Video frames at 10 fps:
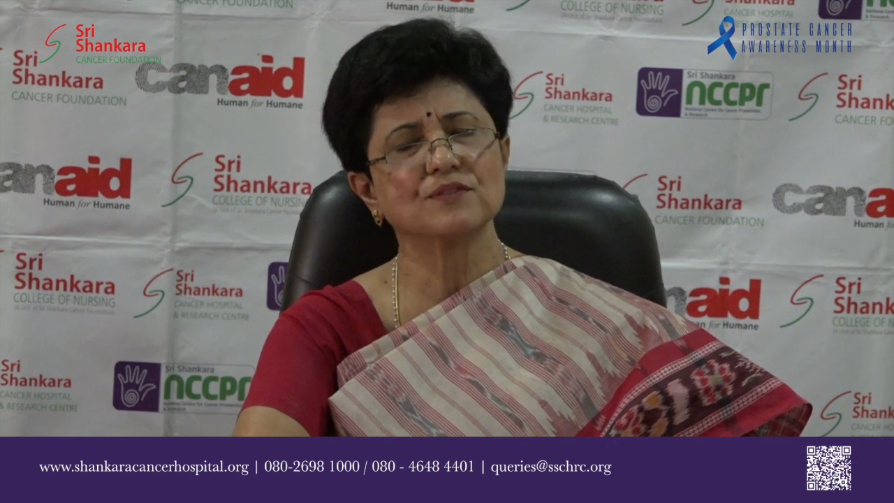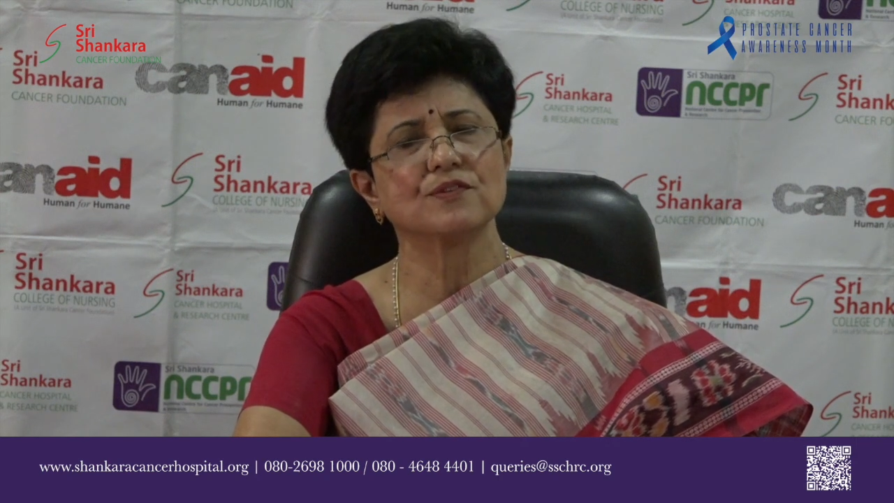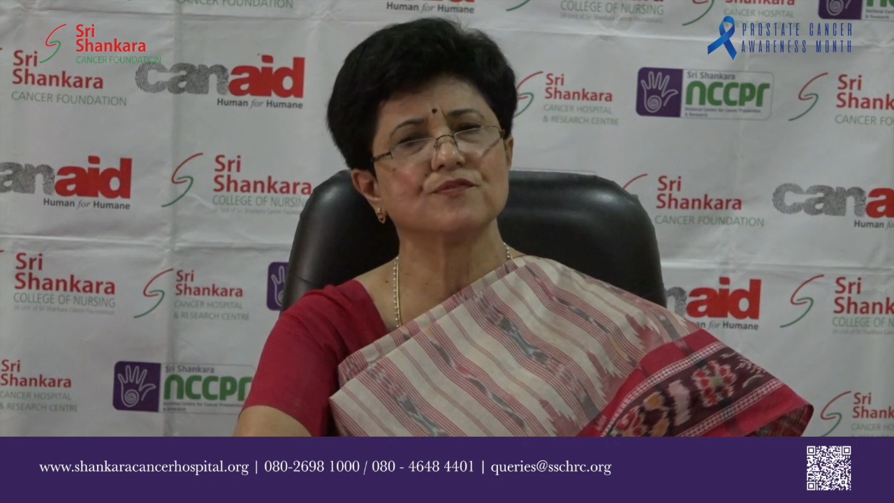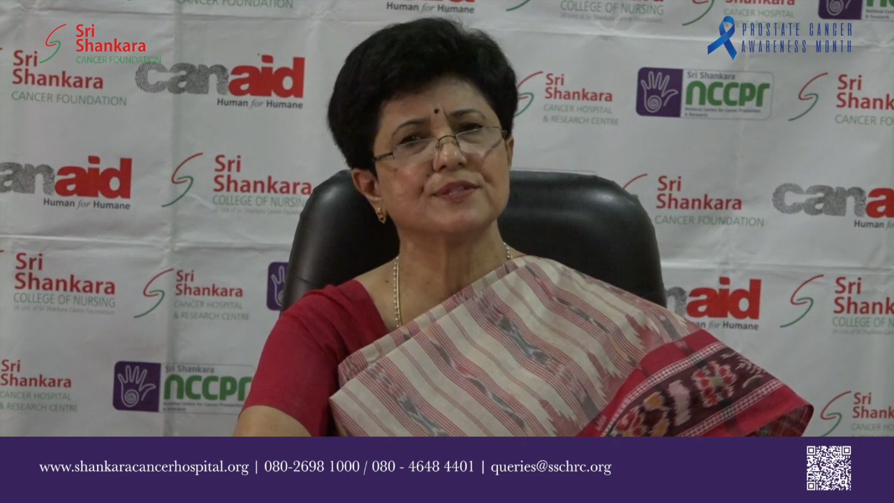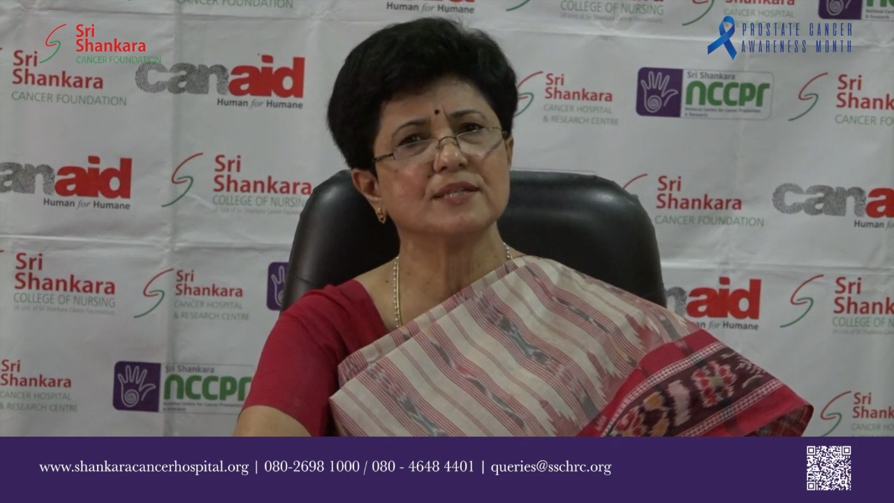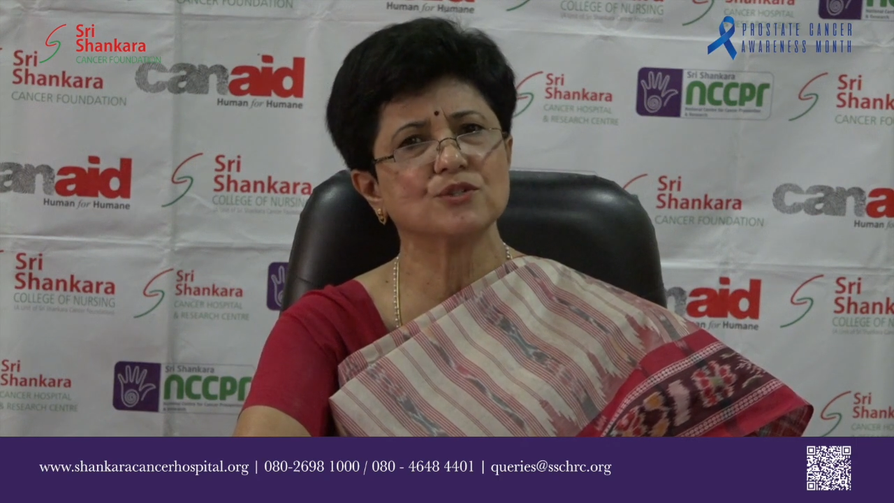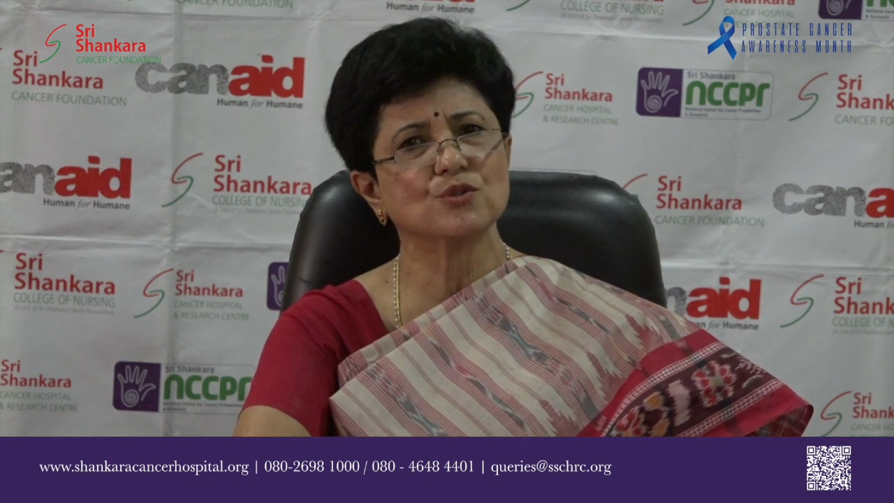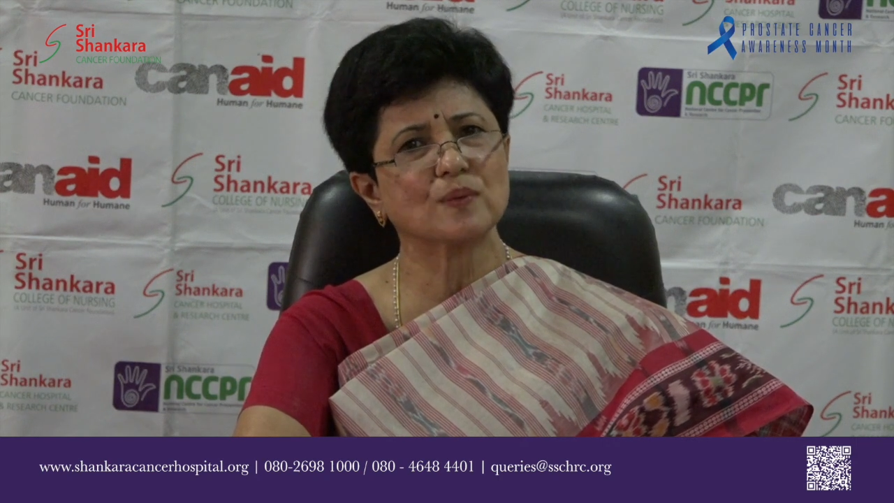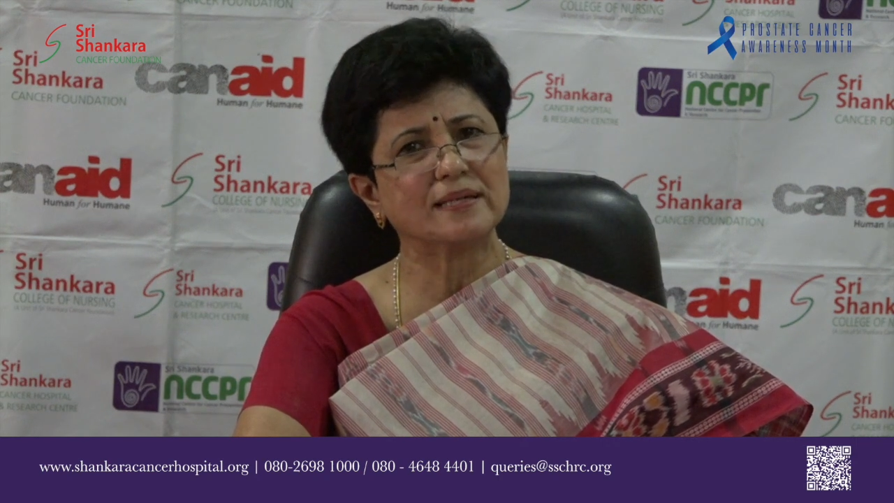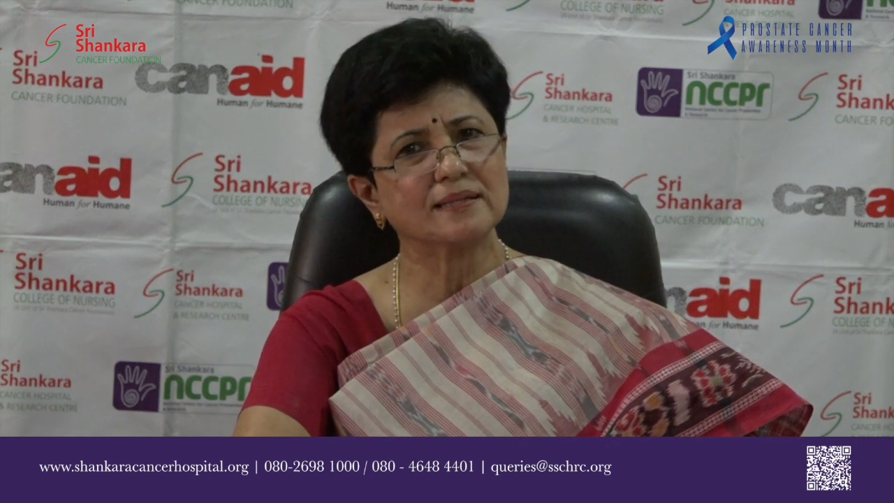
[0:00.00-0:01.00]
with 15 to
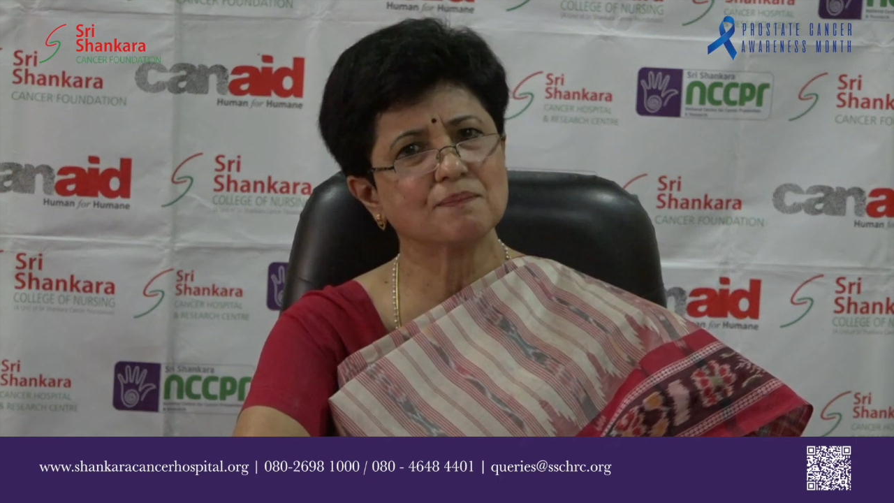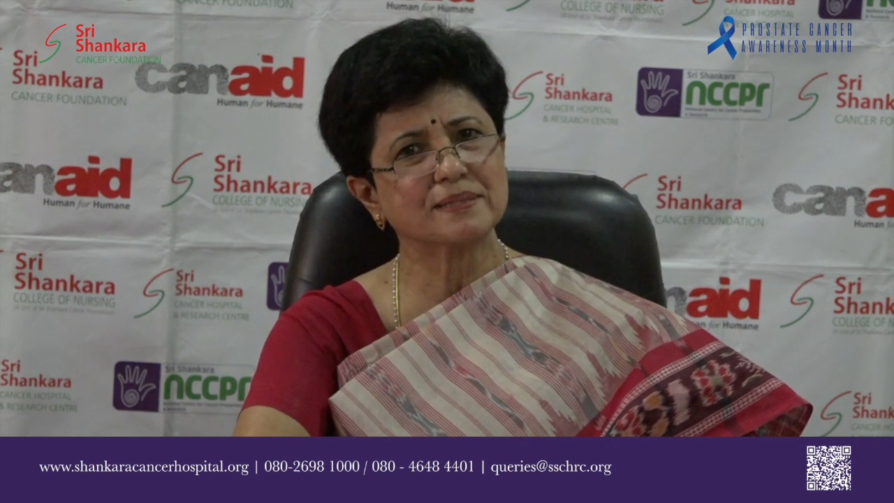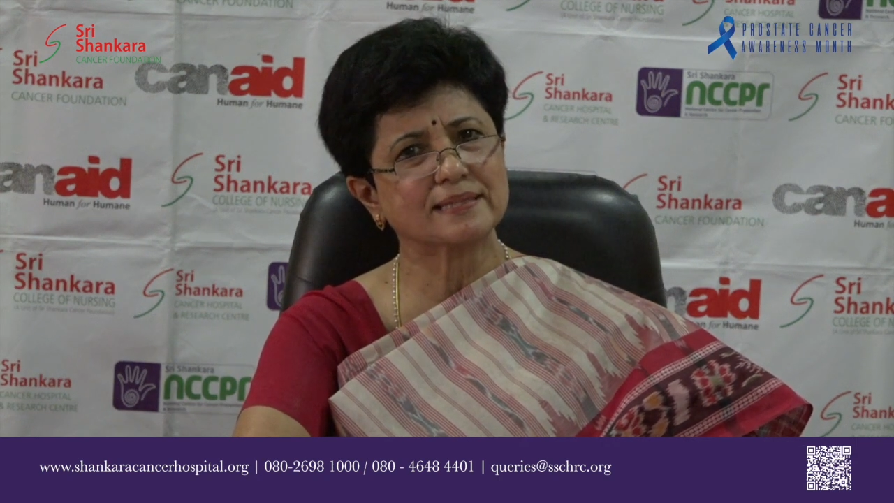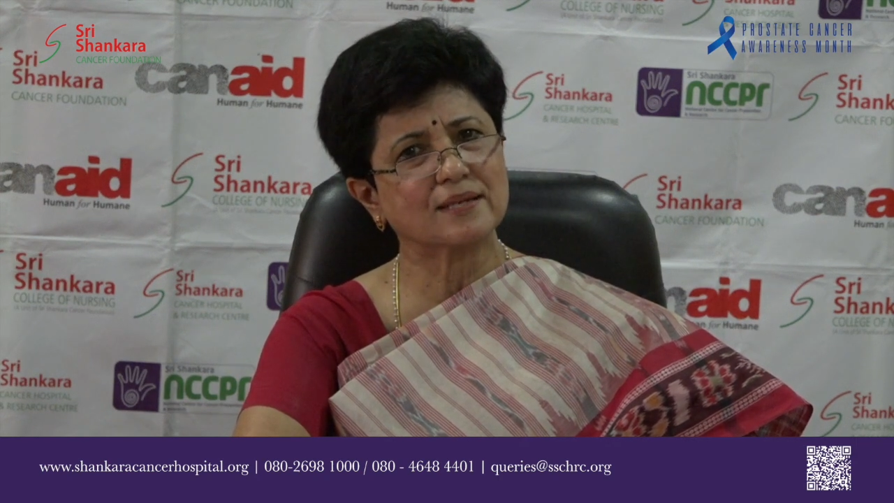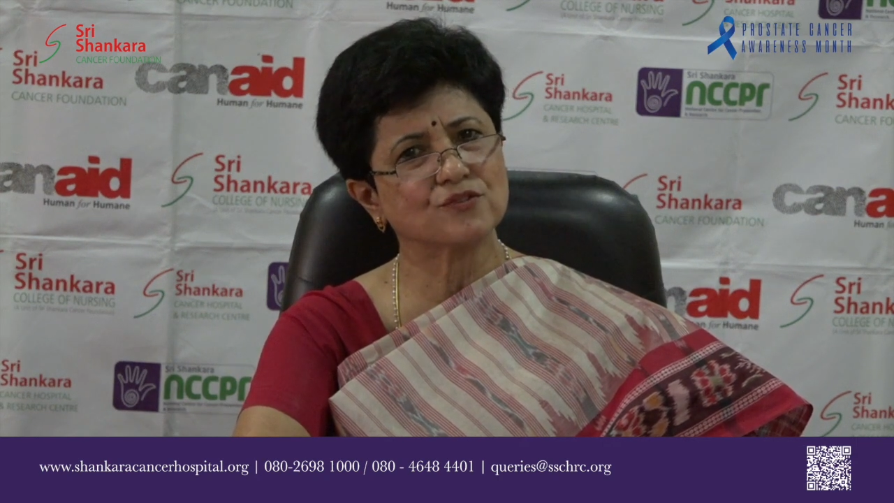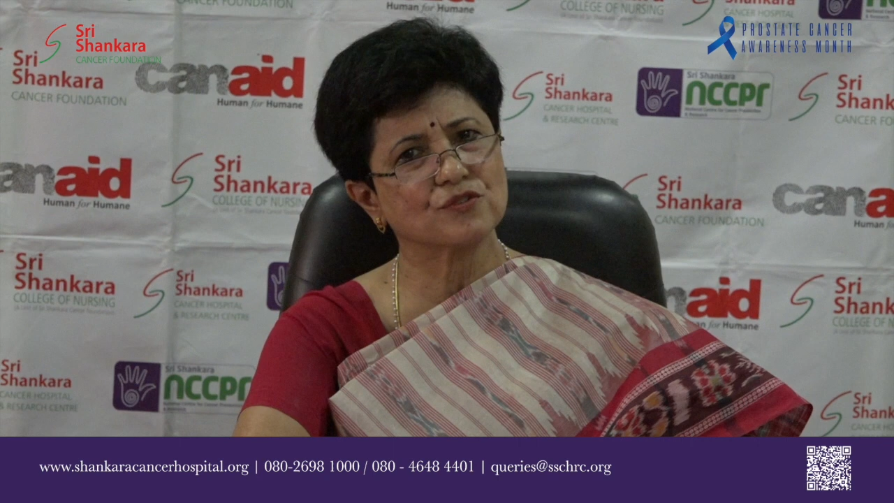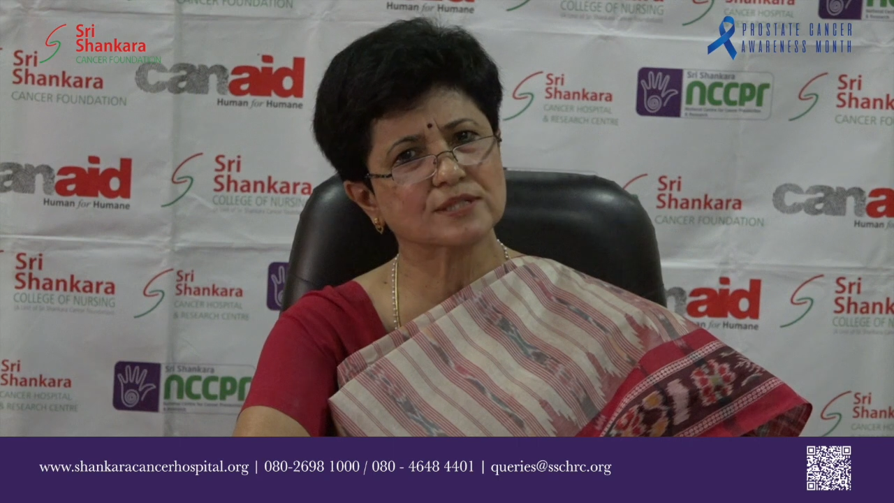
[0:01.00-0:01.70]
20%